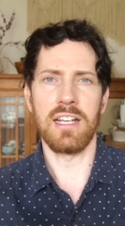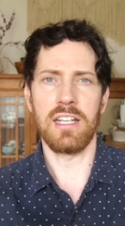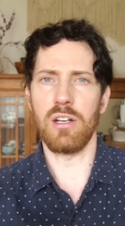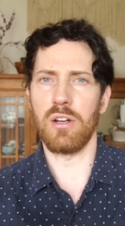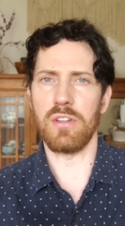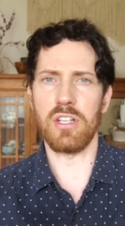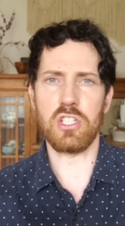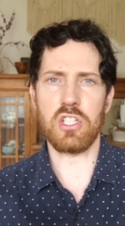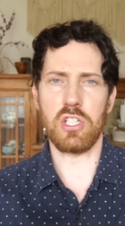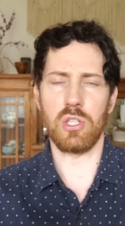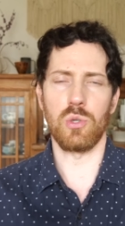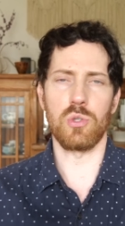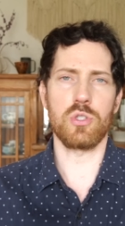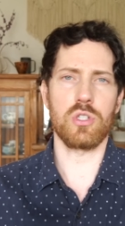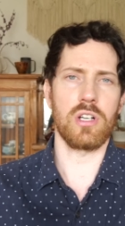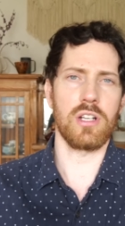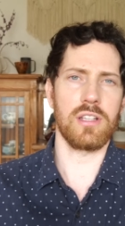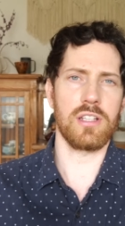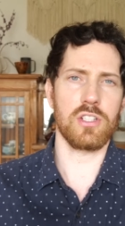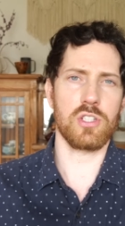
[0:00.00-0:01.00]
you know, the
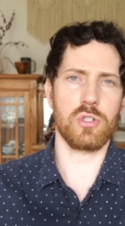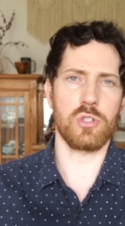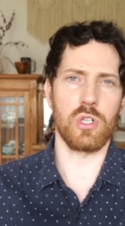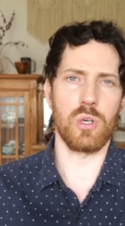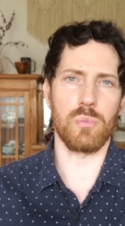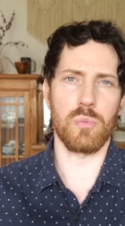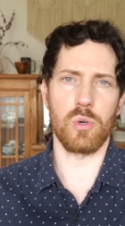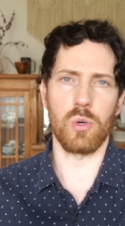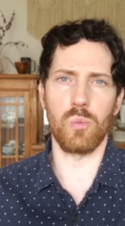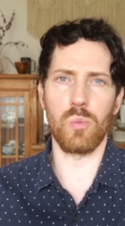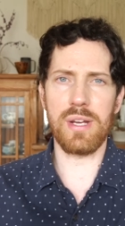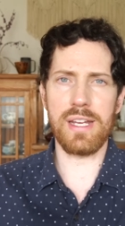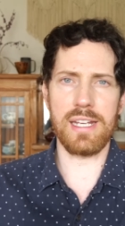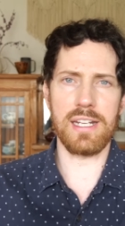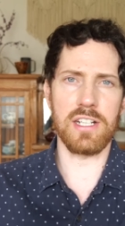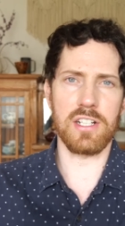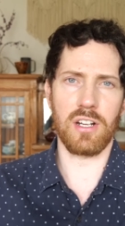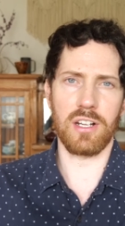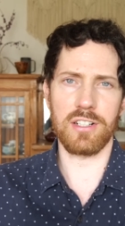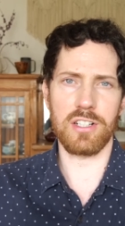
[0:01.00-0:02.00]
children in this group were
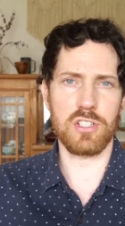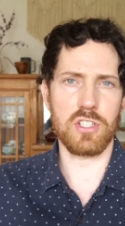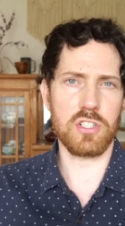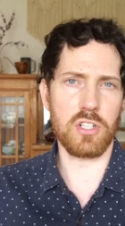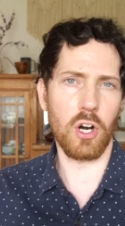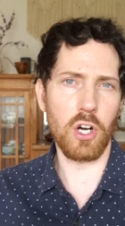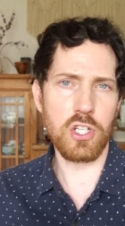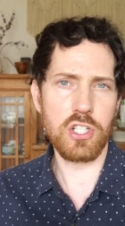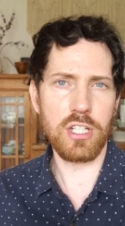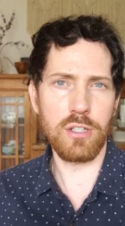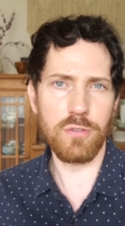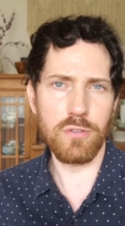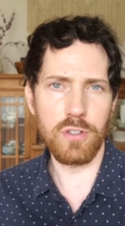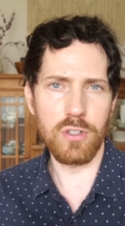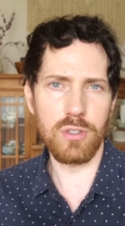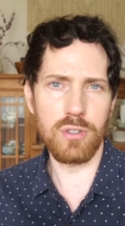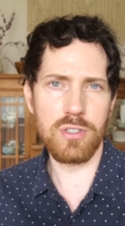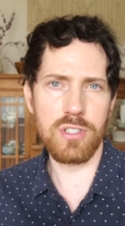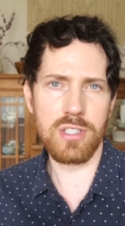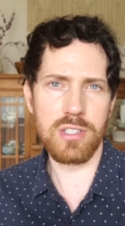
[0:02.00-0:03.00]
weaned onto starchy
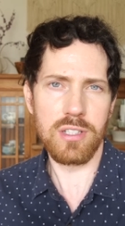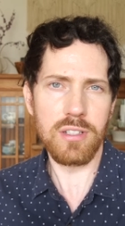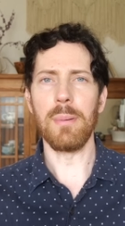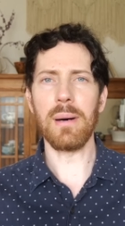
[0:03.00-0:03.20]
foods.